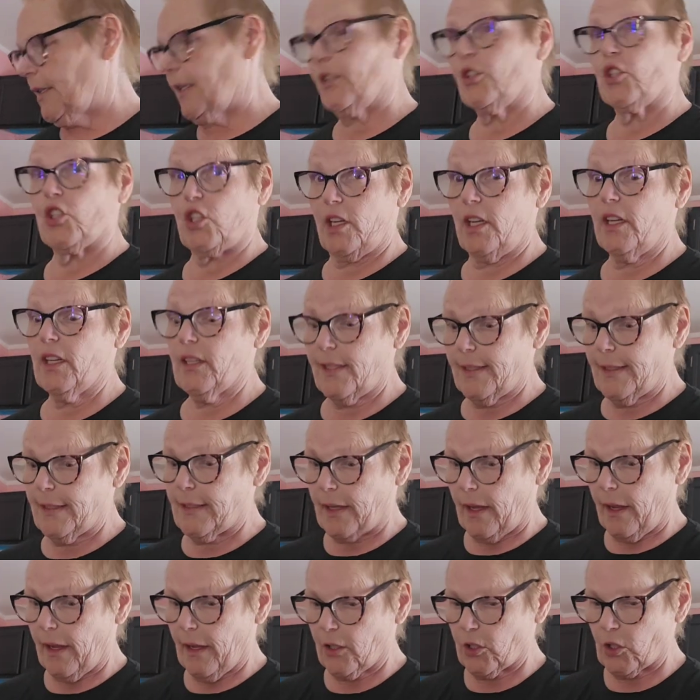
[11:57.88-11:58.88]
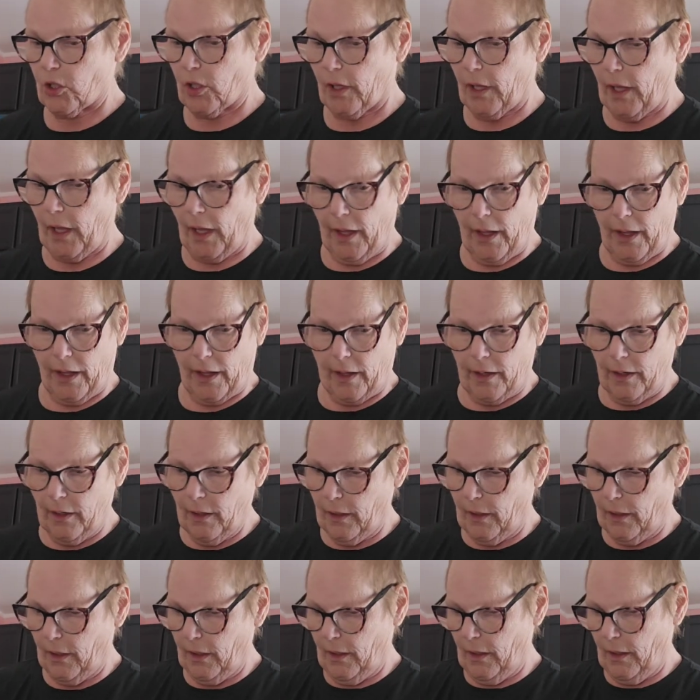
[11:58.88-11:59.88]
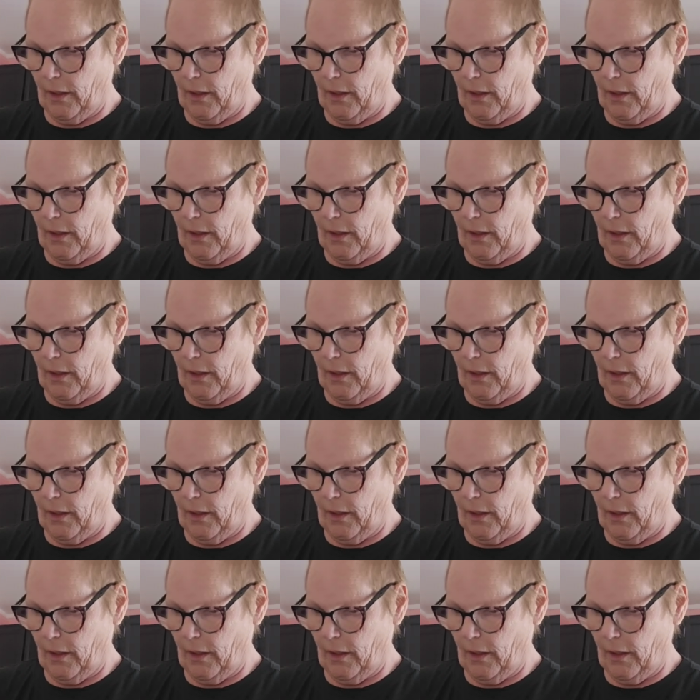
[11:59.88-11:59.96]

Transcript: seeds. Chia seeds I actually had.